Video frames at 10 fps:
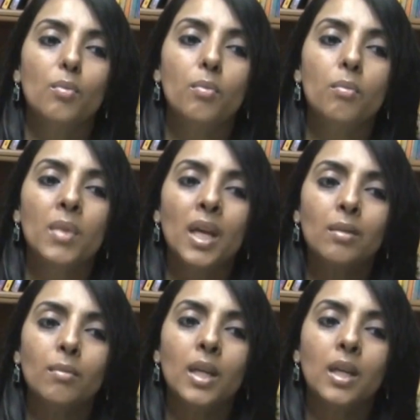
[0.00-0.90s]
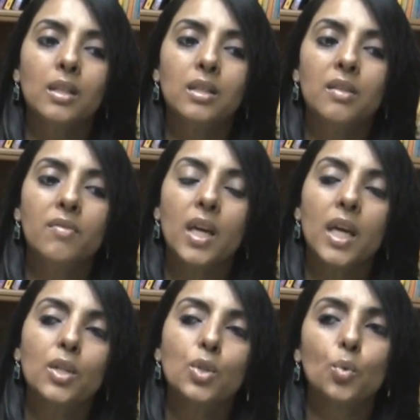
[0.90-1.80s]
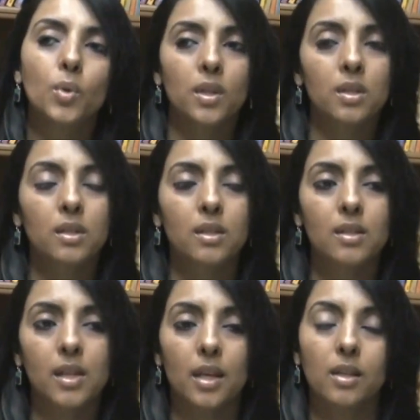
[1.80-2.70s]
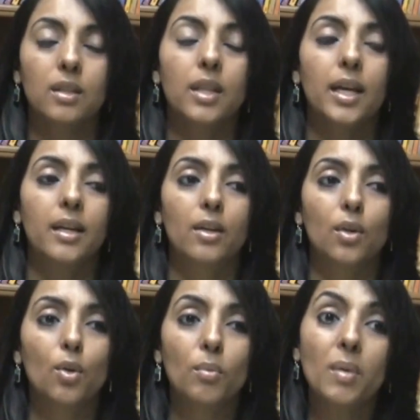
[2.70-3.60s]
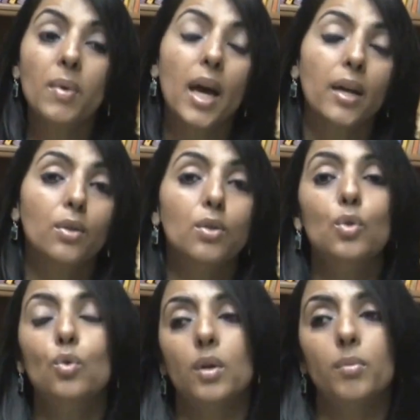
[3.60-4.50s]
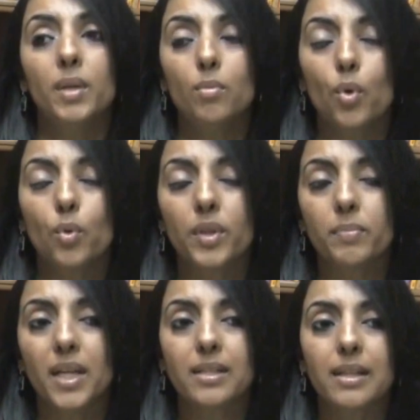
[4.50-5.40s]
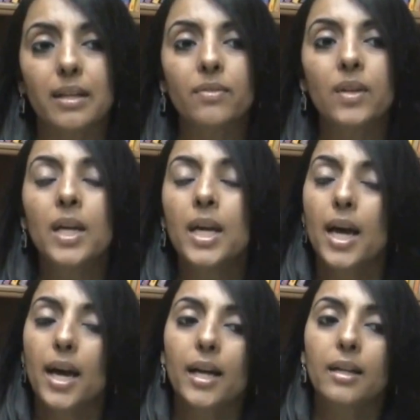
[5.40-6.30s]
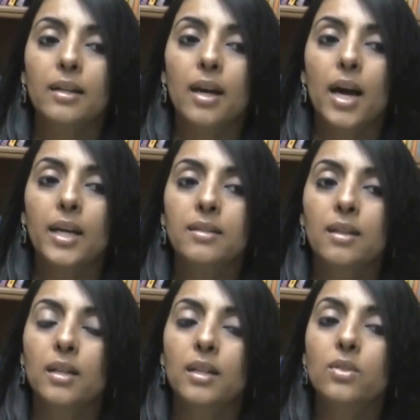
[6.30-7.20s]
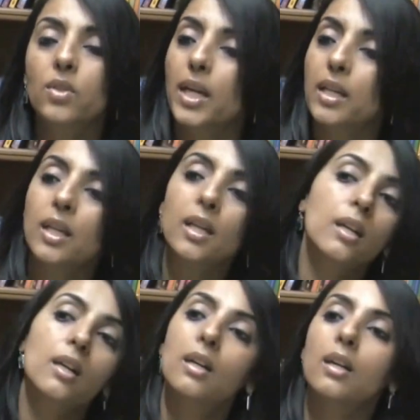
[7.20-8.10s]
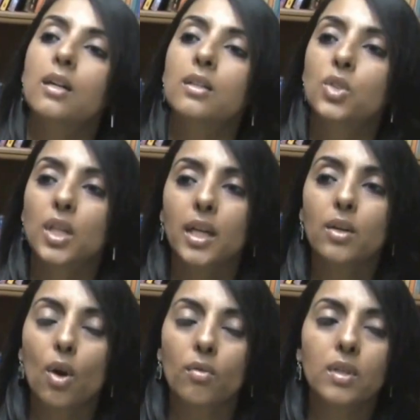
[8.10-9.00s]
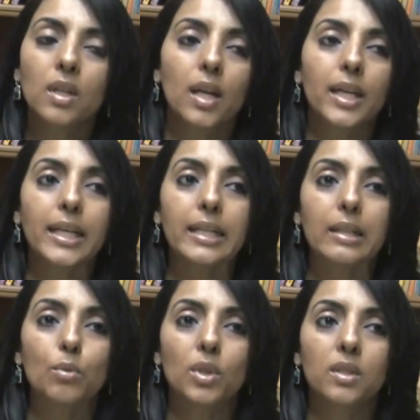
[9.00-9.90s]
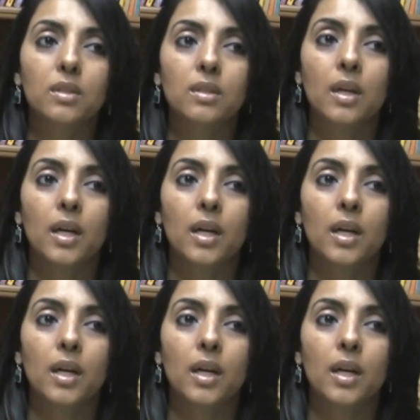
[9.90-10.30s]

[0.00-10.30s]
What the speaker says: made me deviate towards this thing that, you know, maybe I could do a bit more with myself, and I started writing a chicklet novel. It was